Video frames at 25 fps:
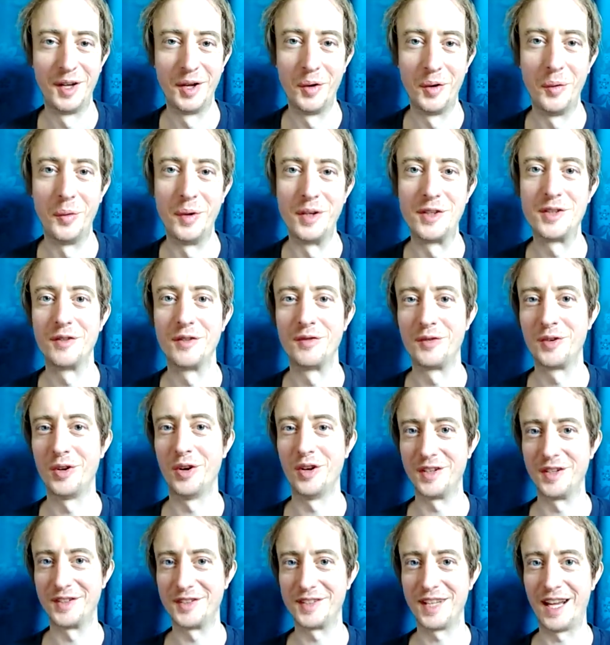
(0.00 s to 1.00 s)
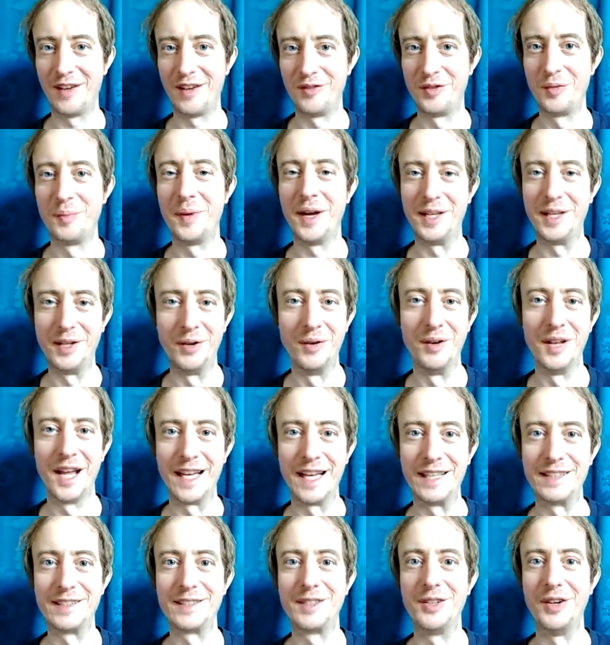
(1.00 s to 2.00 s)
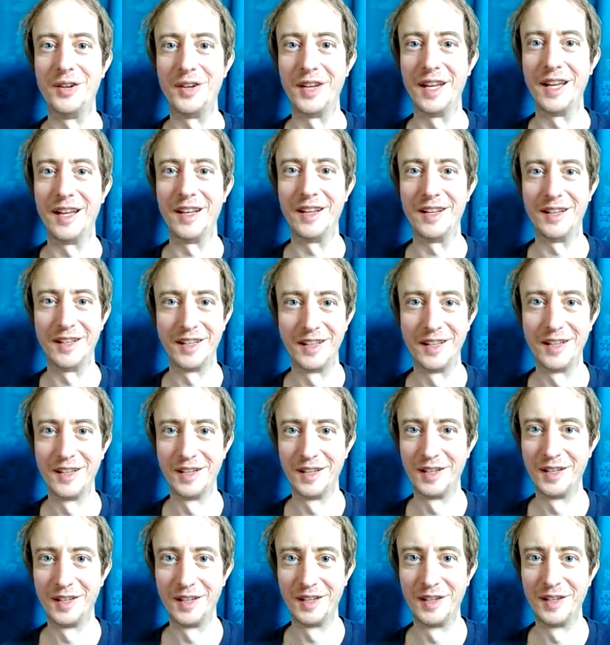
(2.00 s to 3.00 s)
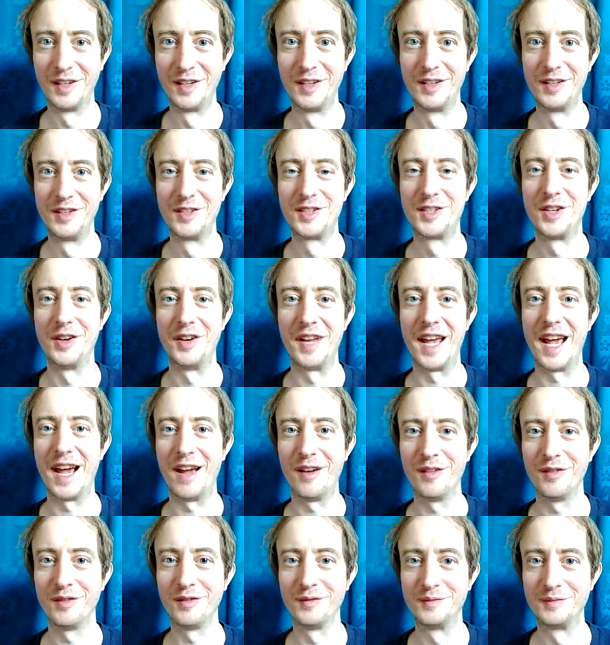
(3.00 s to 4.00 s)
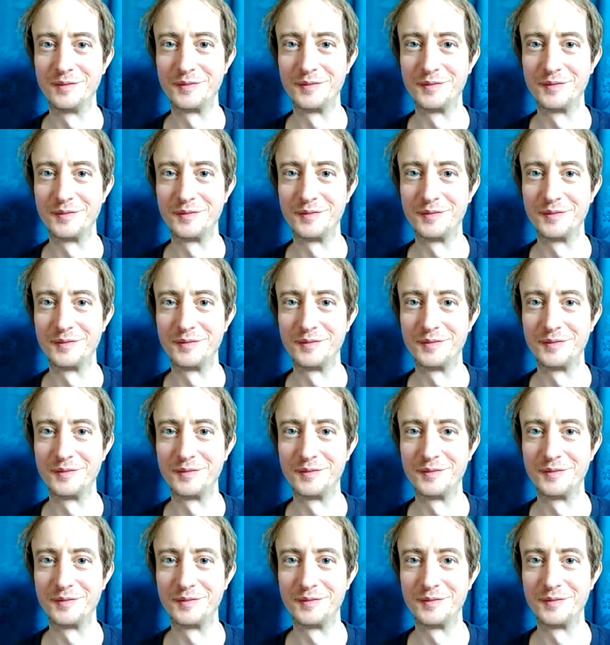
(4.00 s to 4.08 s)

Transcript: which of course everybody who likes cooking should have.